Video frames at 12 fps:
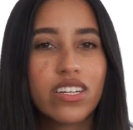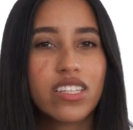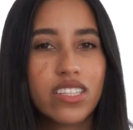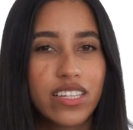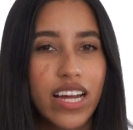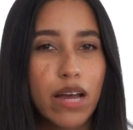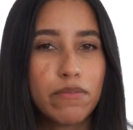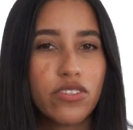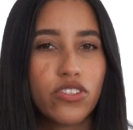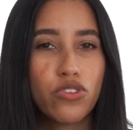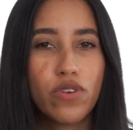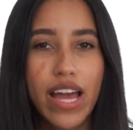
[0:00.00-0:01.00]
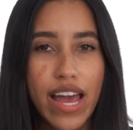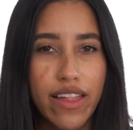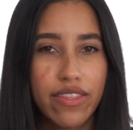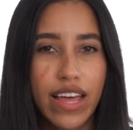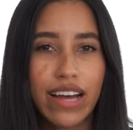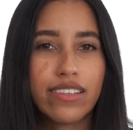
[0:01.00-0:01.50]
steps to
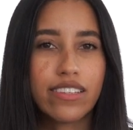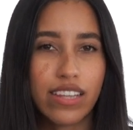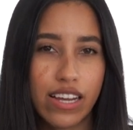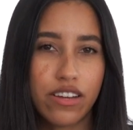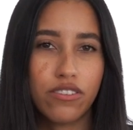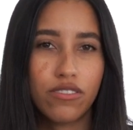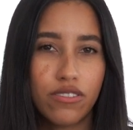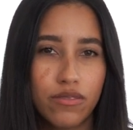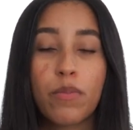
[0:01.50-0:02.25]
end that cycle.